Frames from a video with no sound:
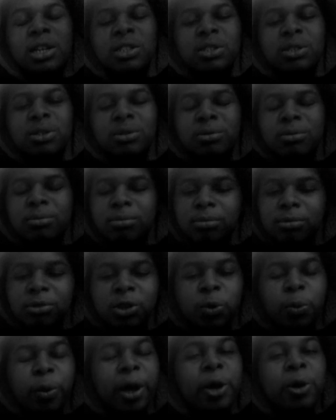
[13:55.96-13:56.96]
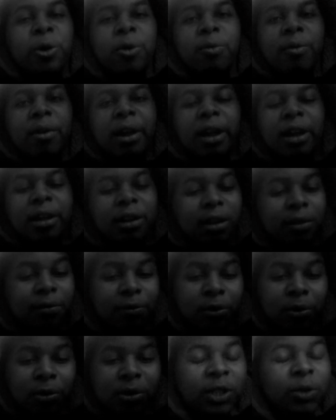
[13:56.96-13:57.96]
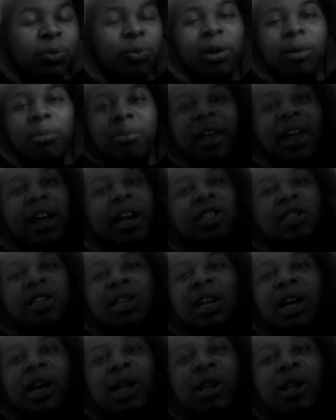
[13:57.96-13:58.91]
not to, it's quite alright. If you just want to pass